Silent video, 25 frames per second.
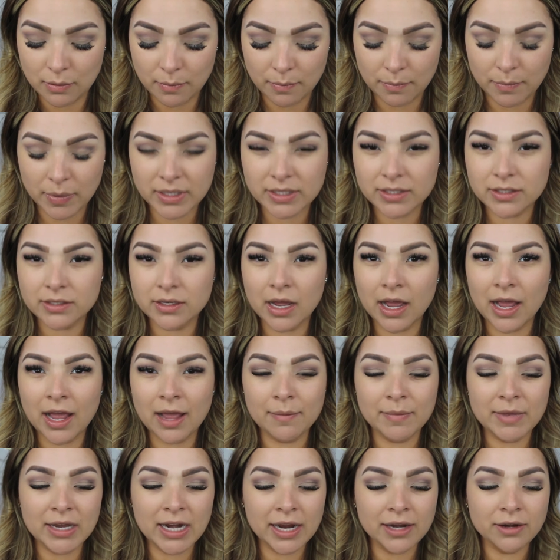But
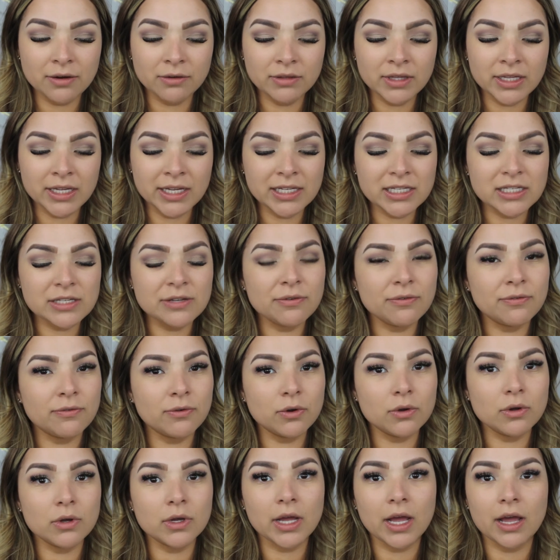I mean, I don't think it's
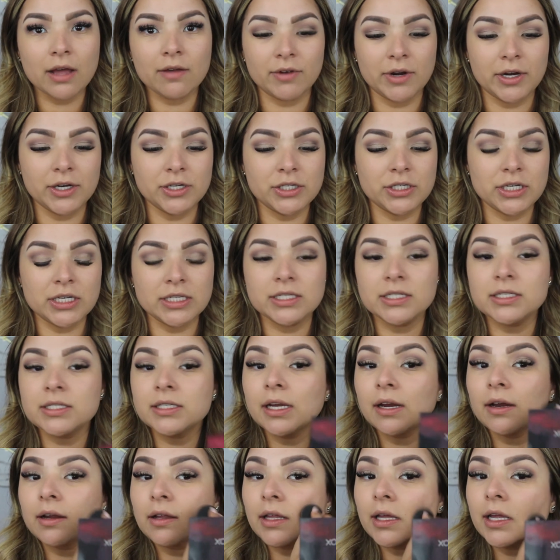full coverage
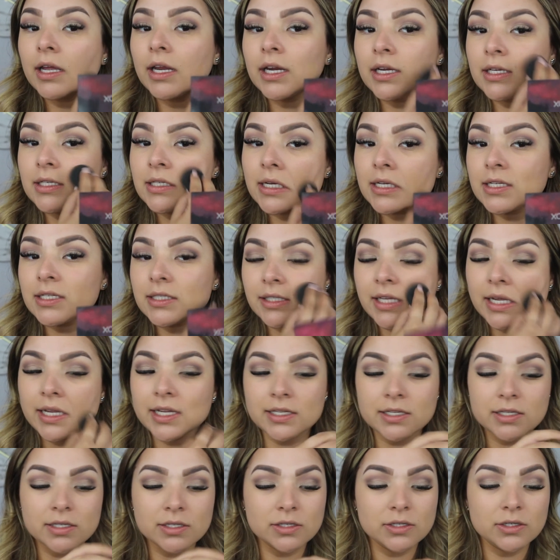necessarily, and it does say
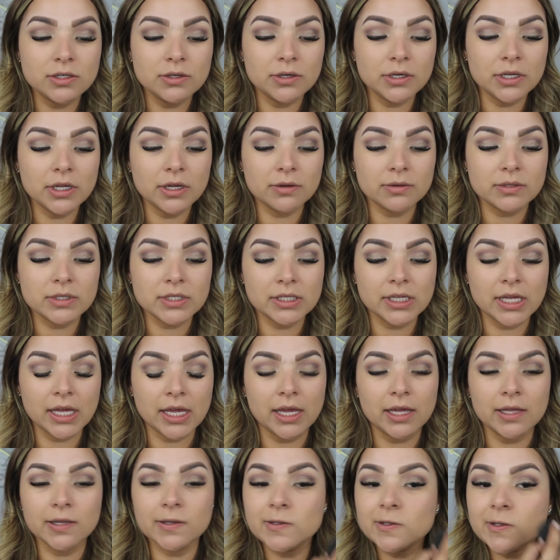Studio
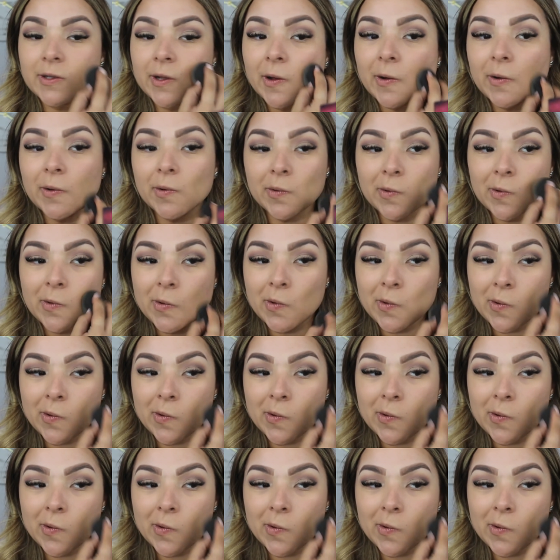Skin, so